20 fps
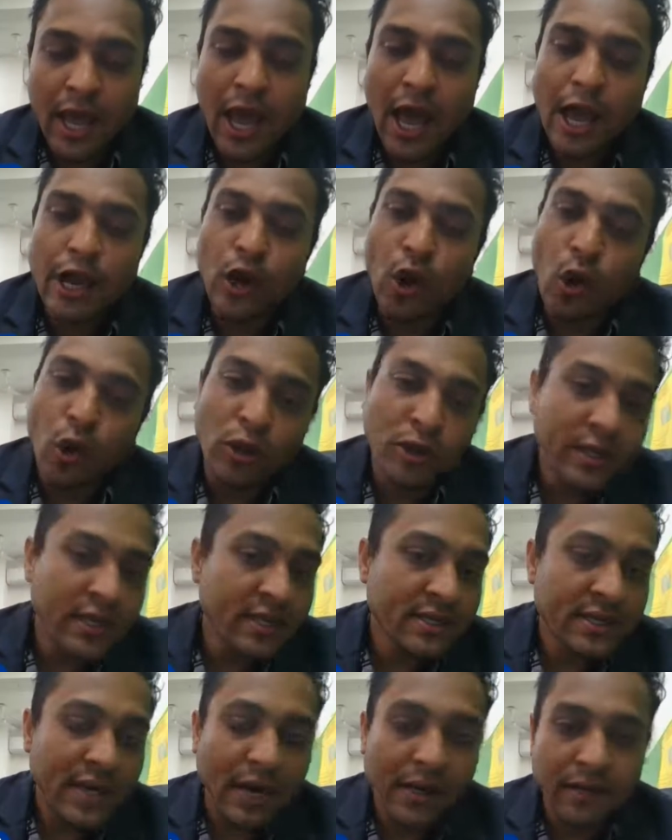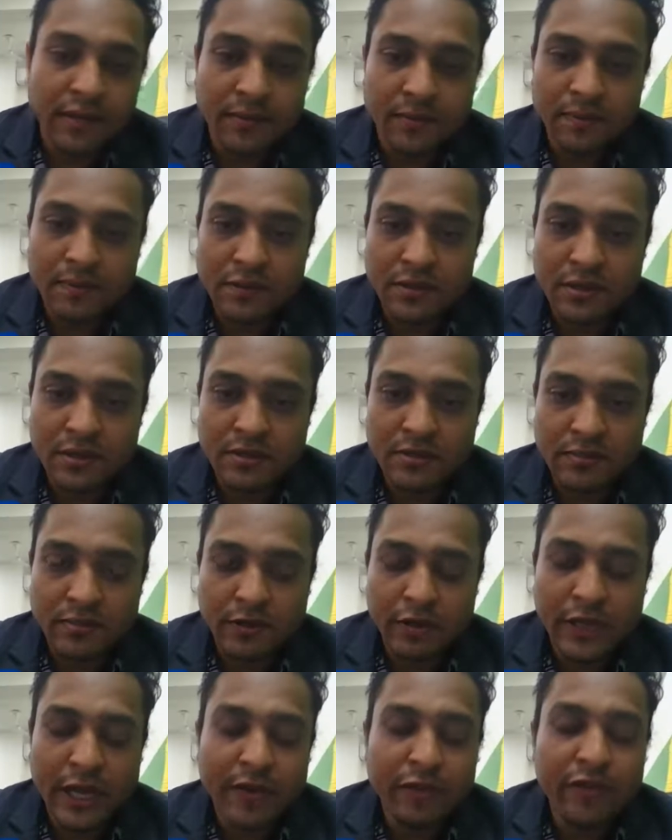And all these startups
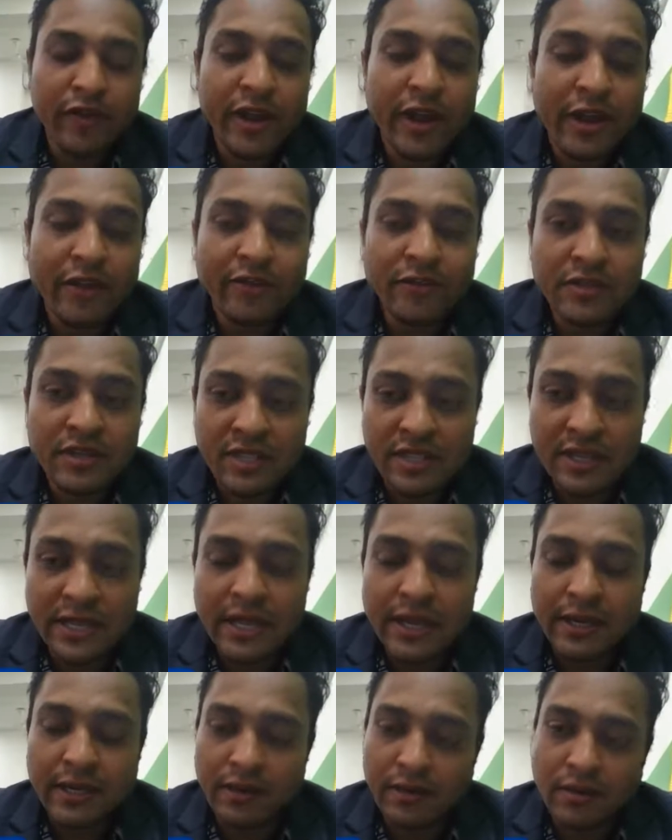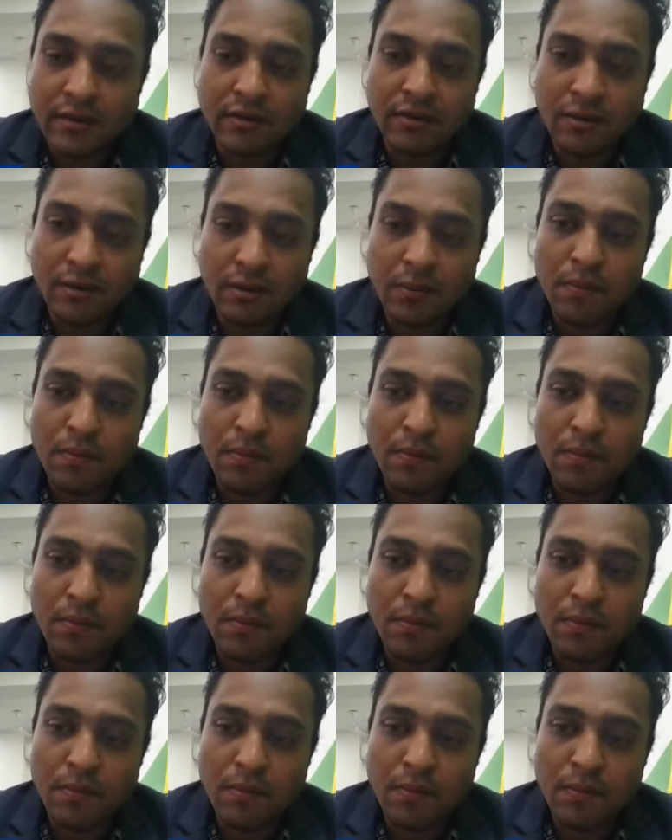that we have seen